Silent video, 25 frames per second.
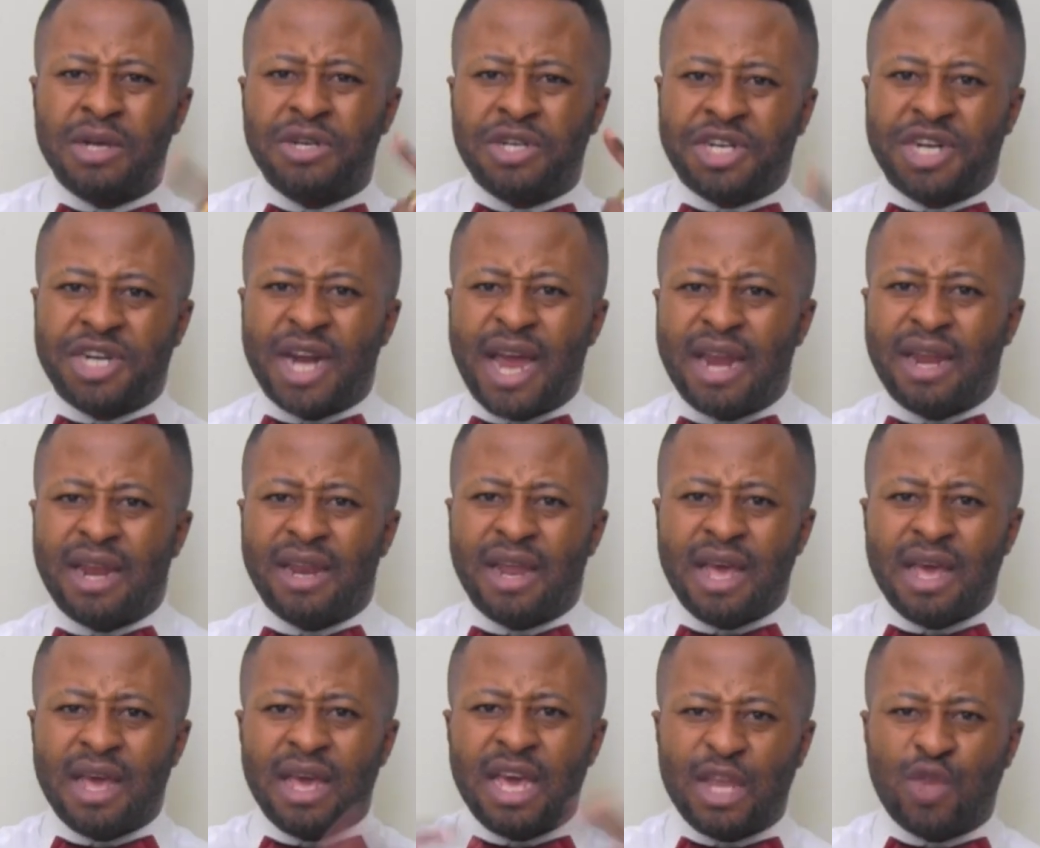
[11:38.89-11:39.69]
train,
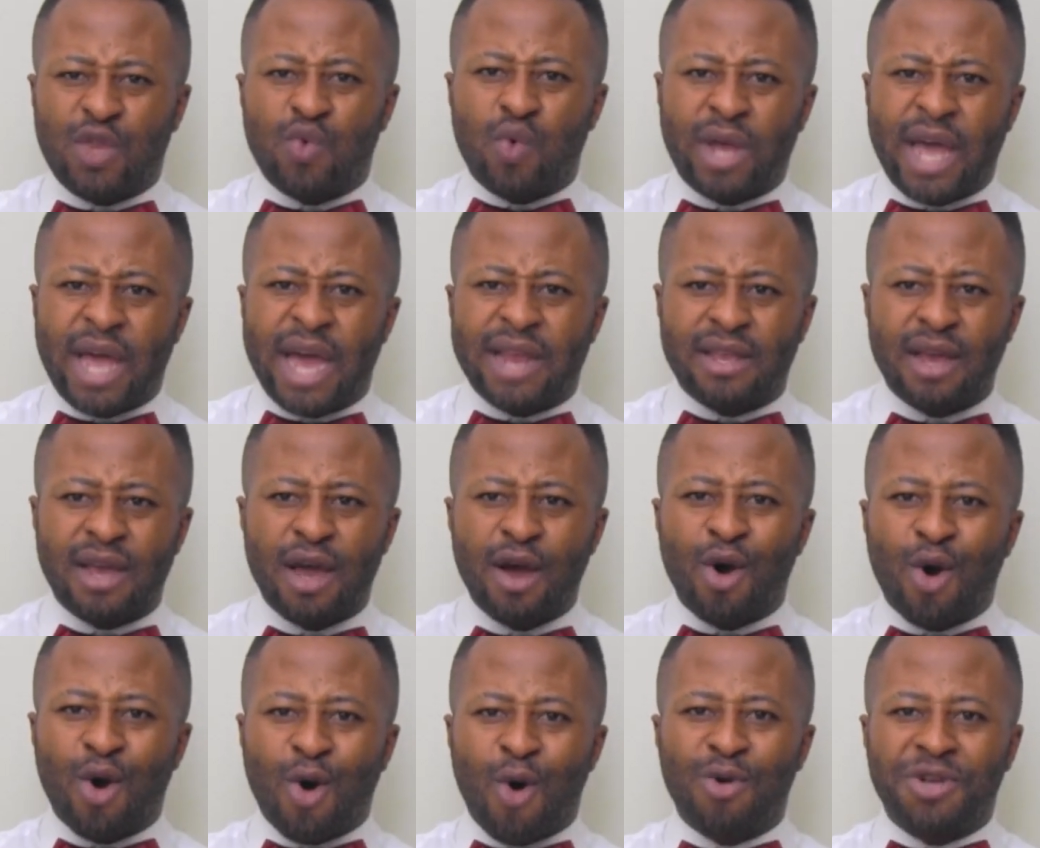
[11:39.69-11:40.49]
educate,
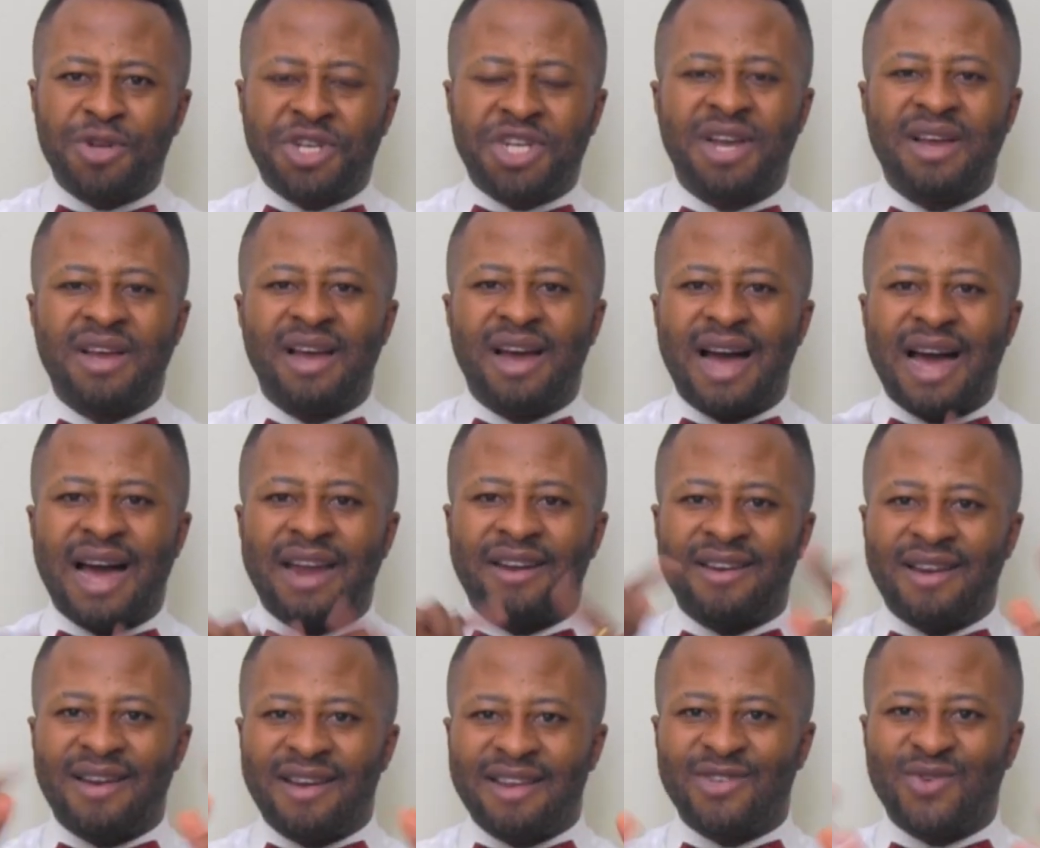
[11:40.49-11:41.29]
coach,
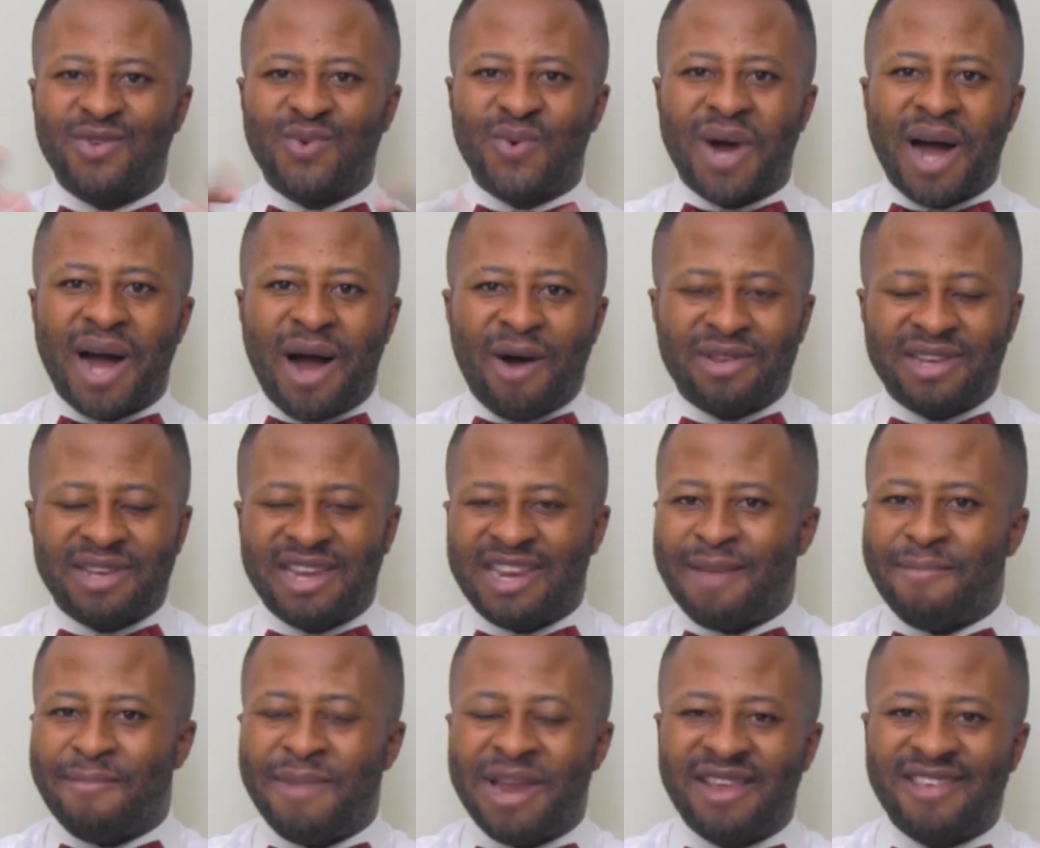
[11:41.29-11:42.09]
and release you out
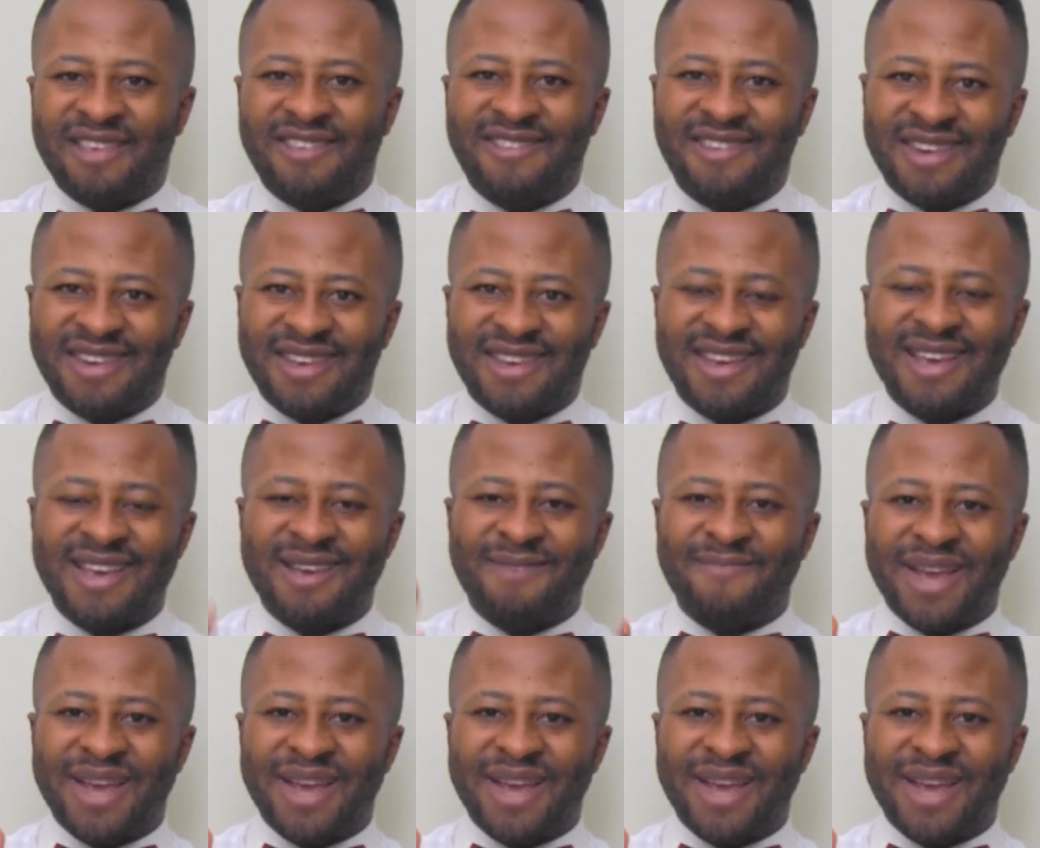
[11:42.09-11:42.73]
in the ministry.